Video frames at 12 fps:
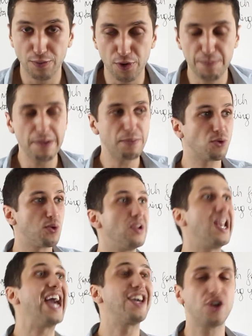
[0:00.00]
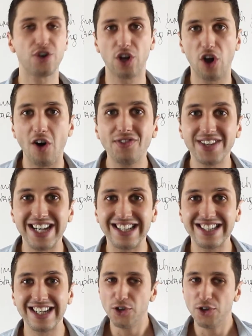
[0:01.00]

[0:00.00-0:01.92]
for people to like your content,